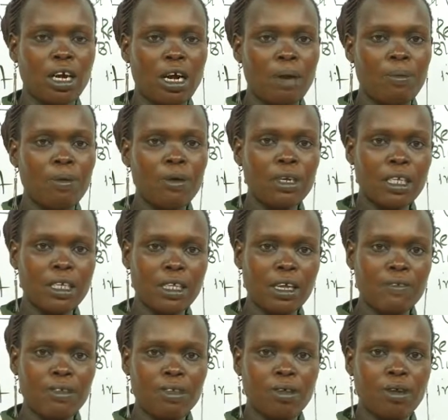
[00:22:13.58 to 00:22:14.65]
upon the
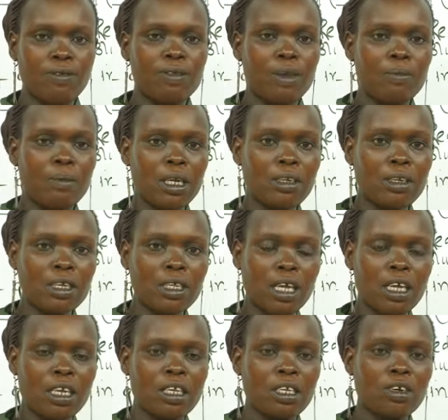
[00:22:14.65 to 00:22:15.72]
surface of the metals
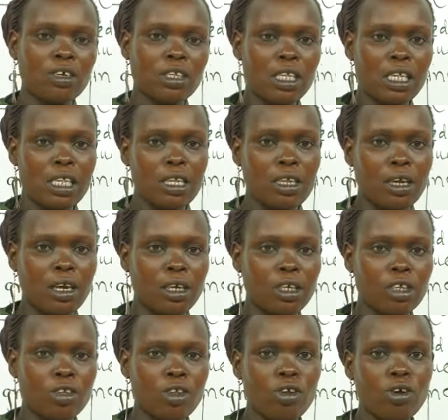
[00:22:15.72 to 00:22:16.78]
and causes the
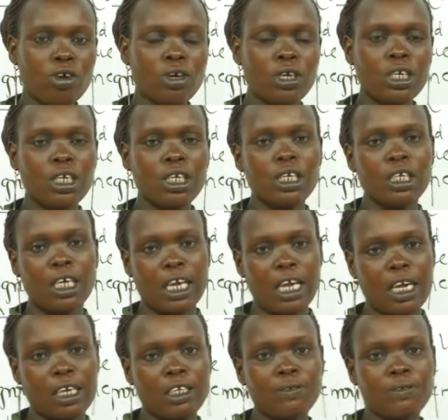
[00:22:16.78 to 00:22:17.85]
slow in the
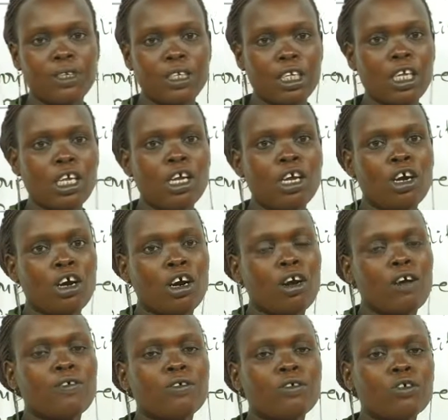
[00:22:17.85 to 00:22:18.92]
reactivity
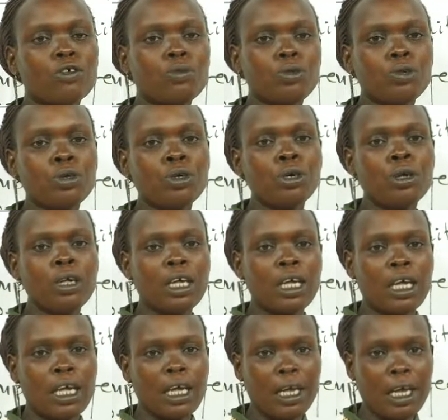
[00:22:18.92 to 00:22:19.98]
of group 2
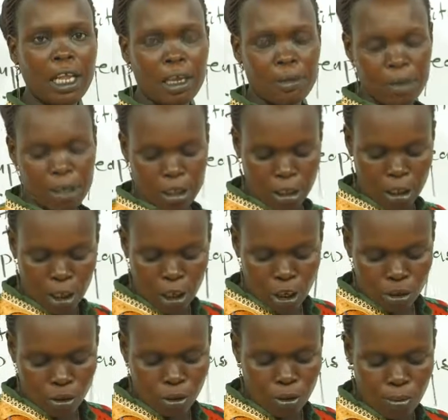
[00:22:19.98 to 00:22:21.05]
elements.
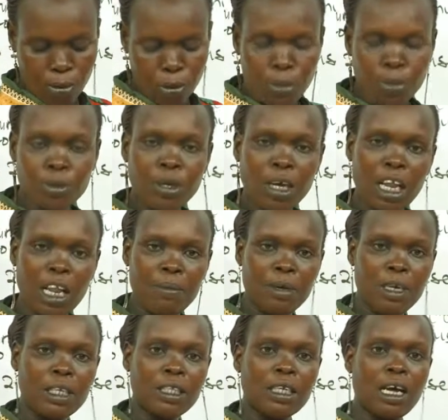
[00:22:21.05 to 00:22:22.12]
So group 2
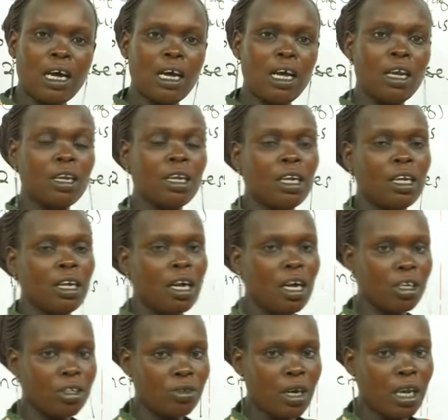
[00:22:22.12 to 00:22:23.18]
elements are
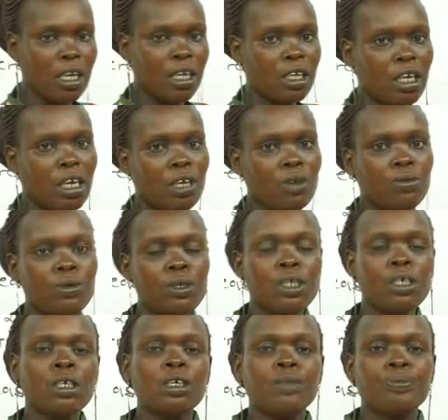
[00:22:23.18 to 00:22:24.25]
actually, and we